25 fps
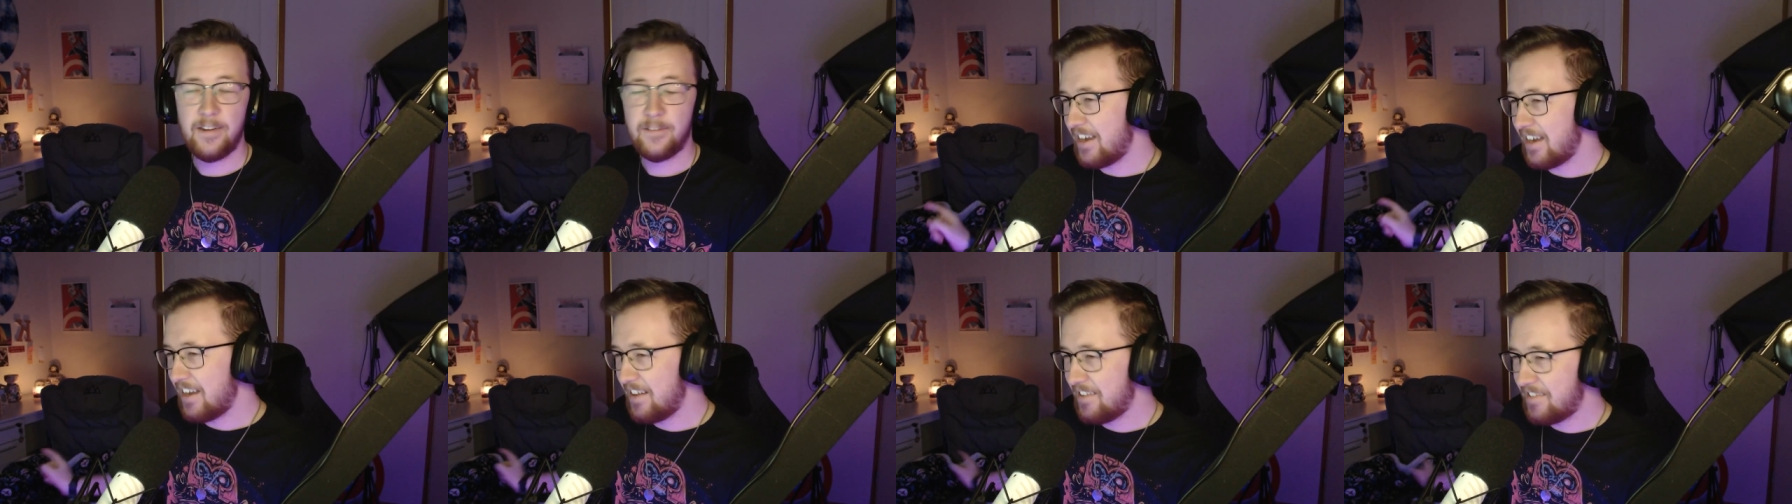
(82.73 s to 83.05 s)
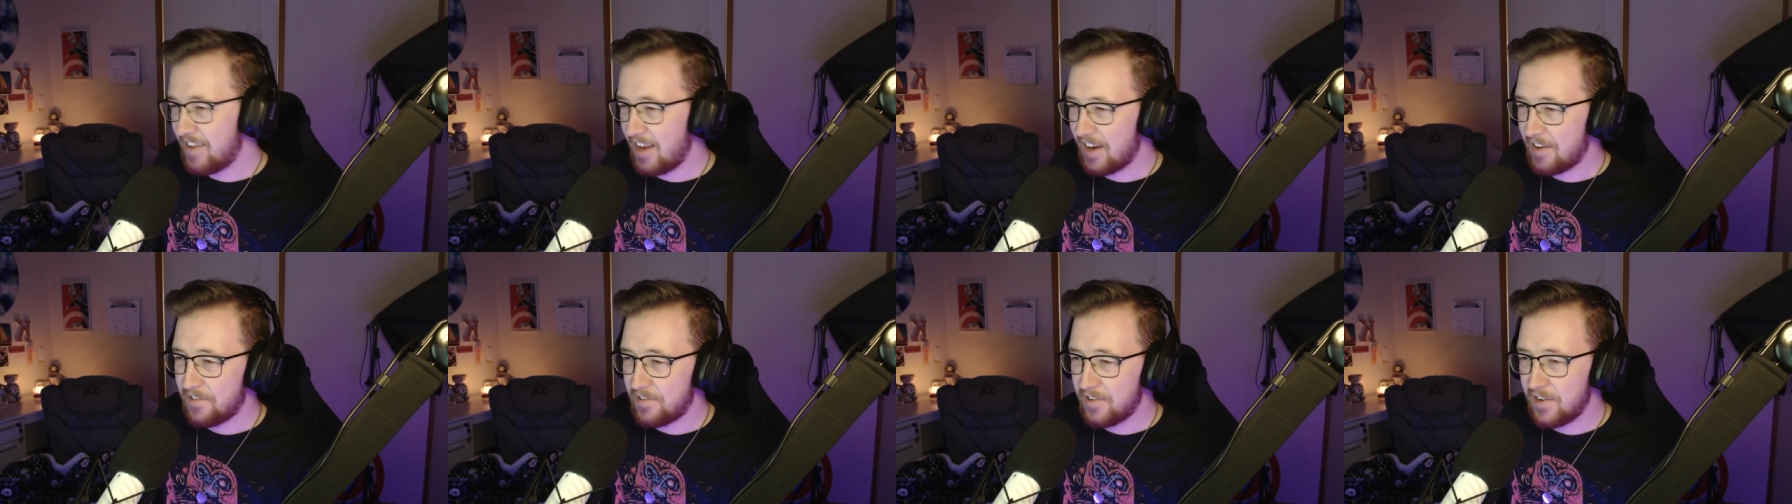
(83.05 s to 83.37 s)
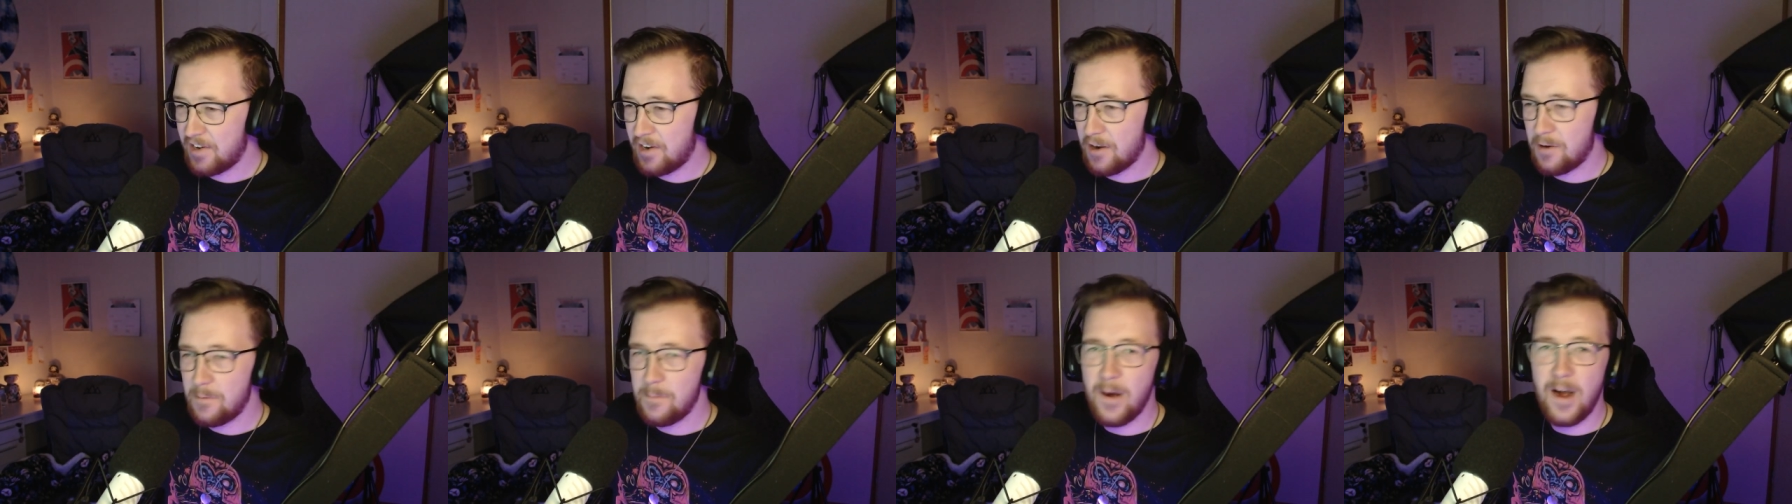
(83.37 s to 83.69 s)
It's
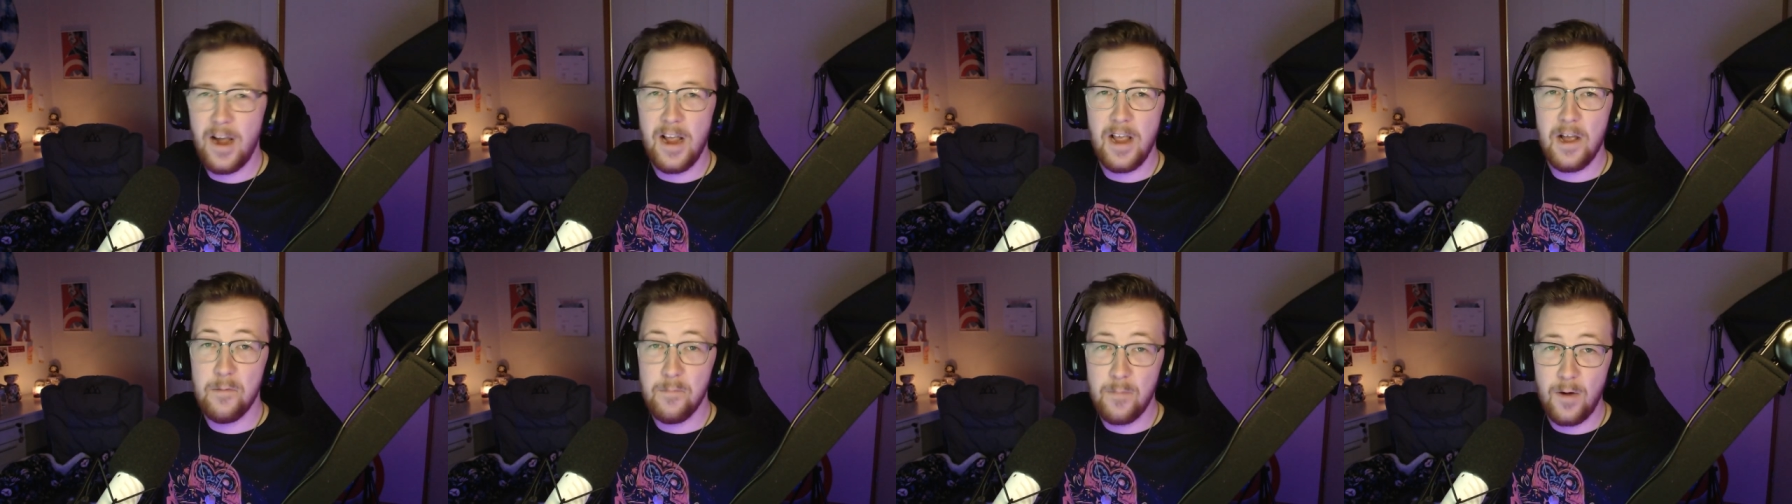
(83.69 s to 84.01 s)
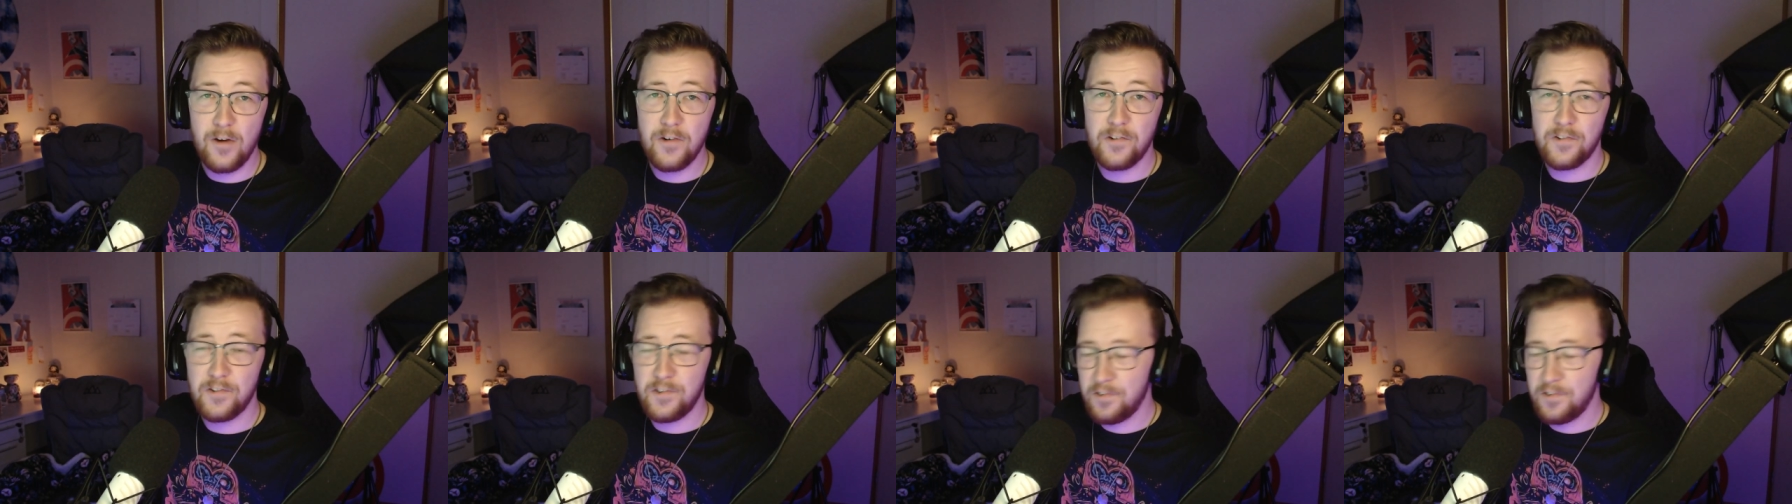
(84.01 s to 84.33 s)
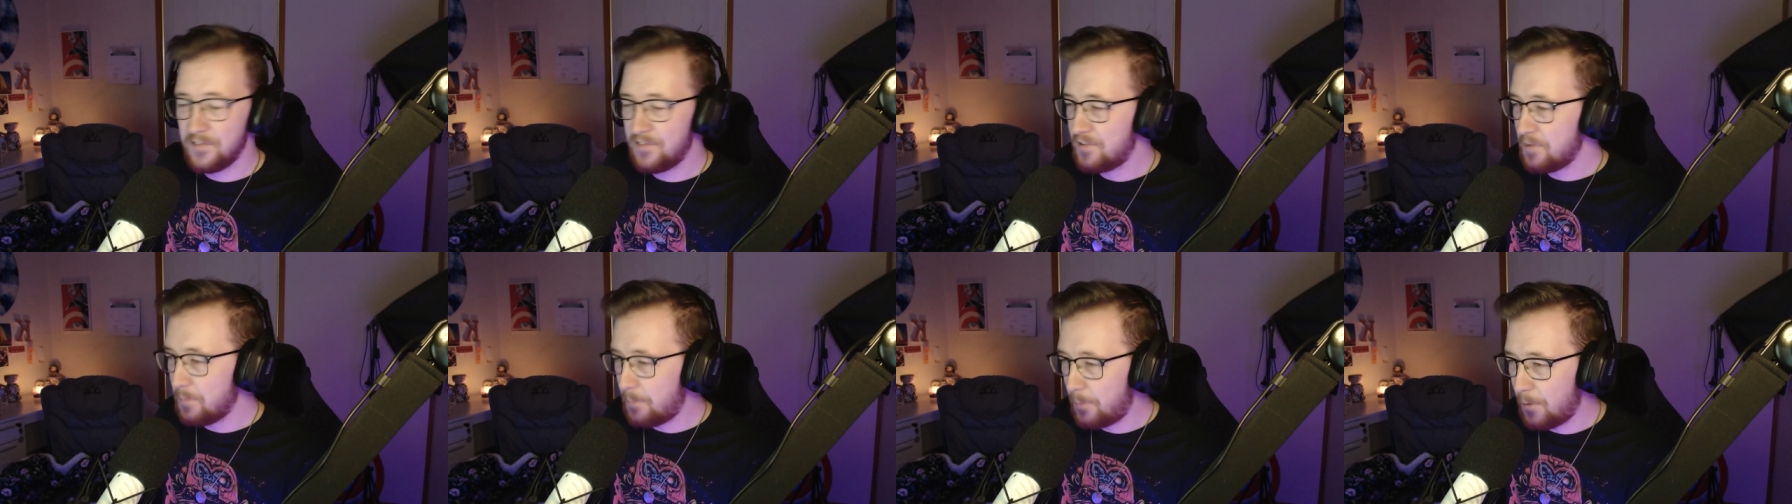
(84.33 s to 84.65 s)
actually got my
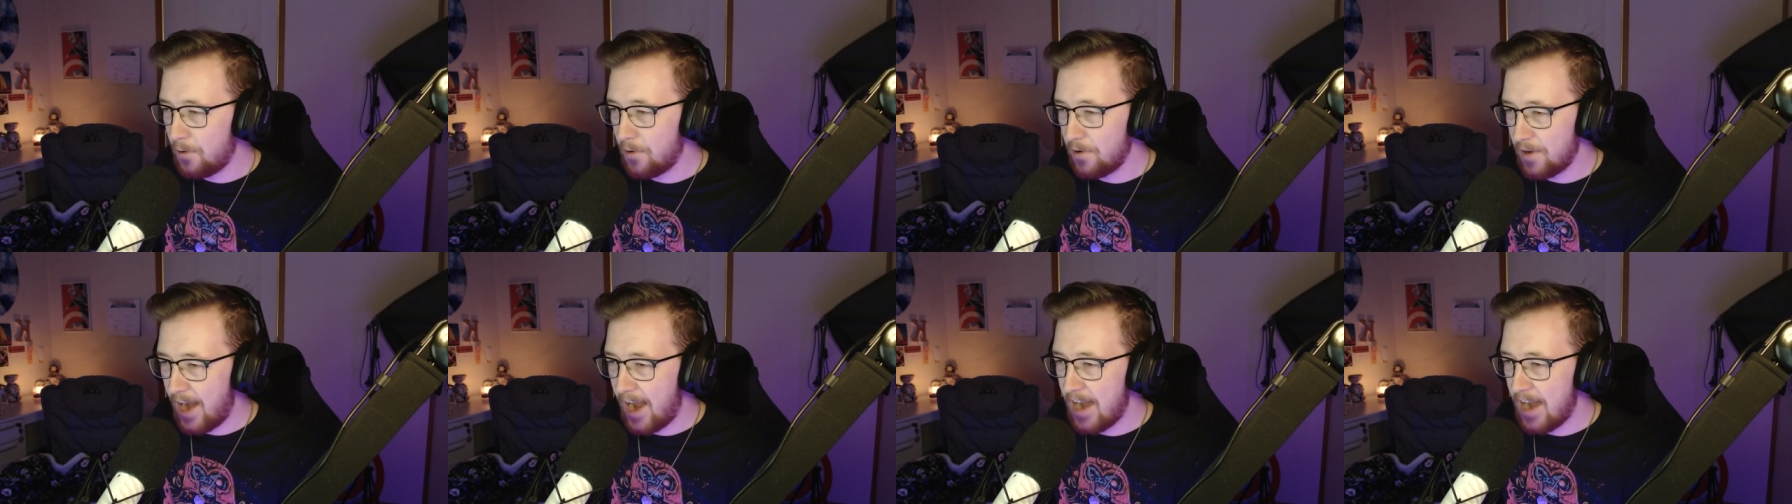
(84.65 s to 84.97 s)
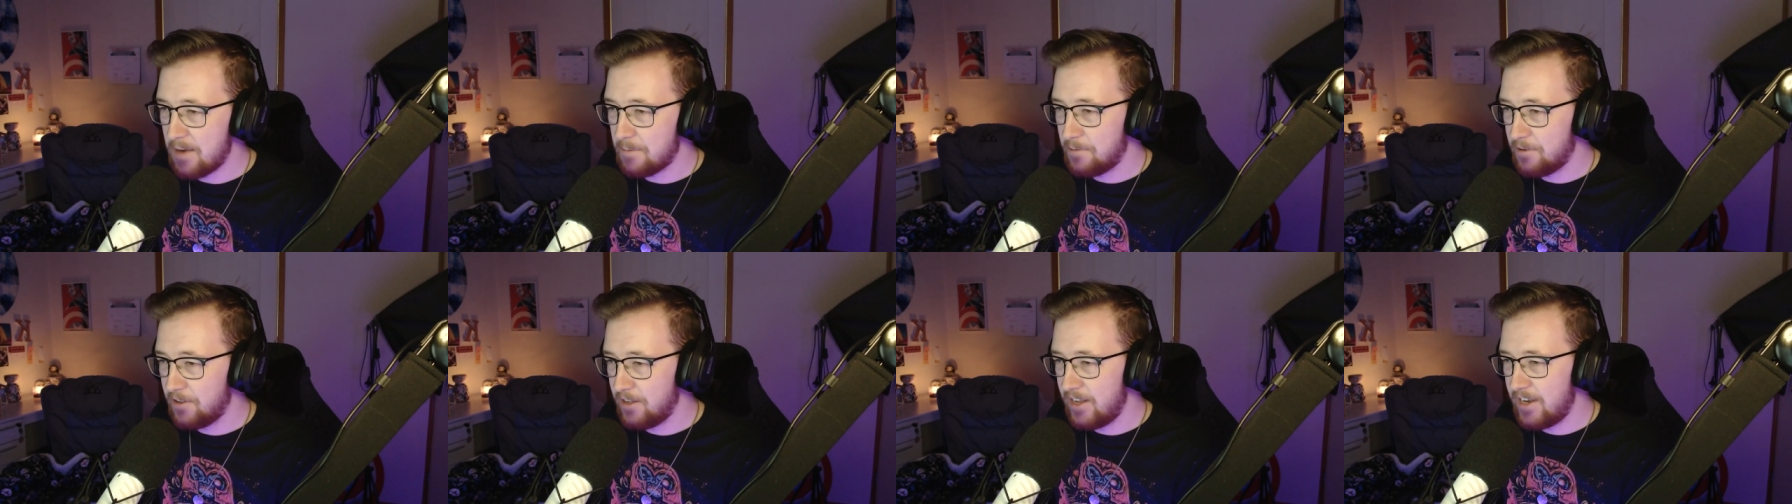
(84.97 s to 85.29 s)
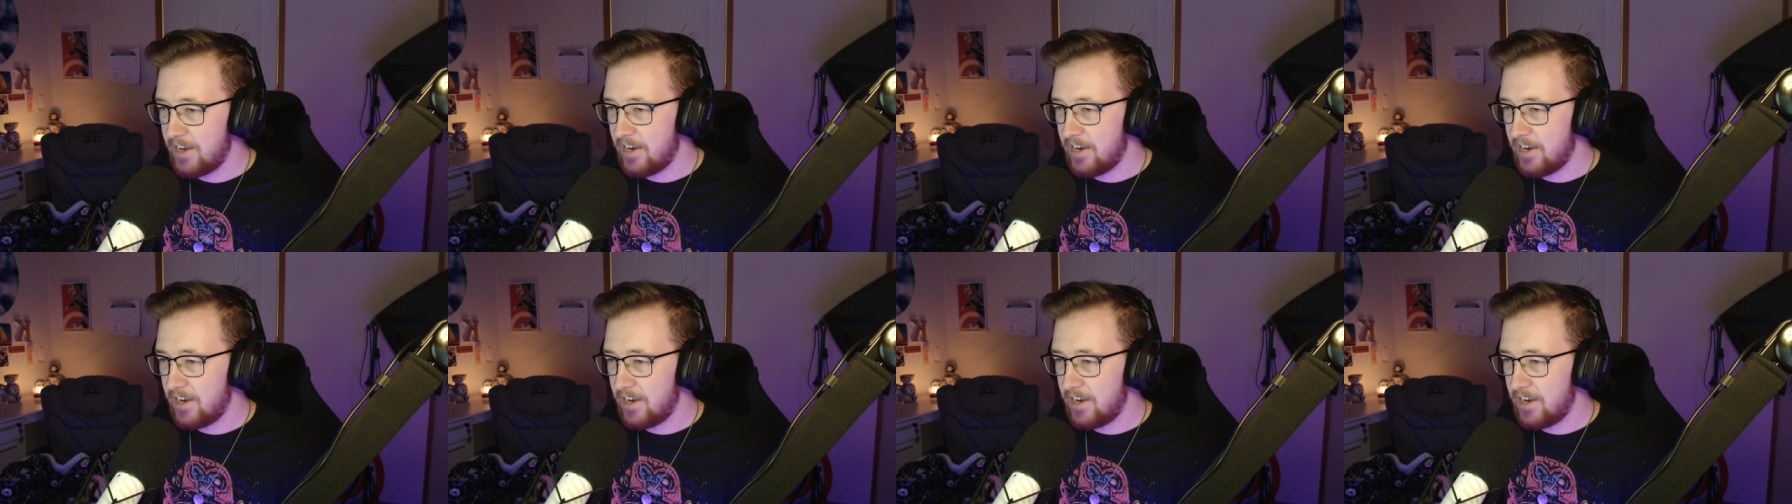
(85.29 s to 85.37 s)
emotional support animal in